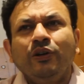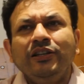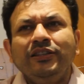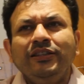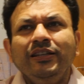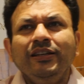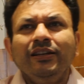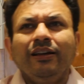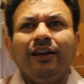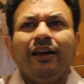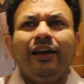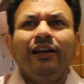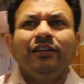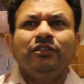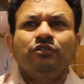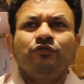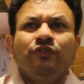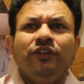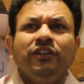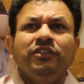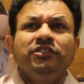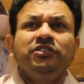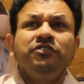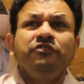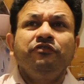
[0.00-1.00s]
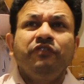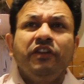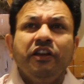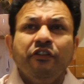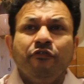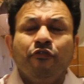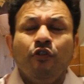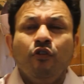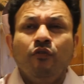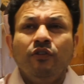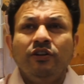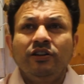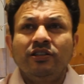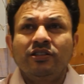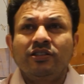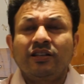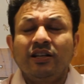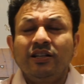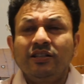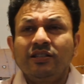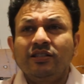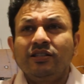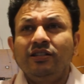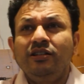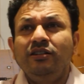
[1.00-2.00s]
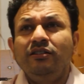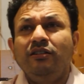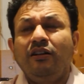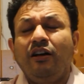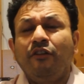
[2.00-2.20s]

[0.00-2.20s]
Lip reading: I think as far as the way forward is concerned,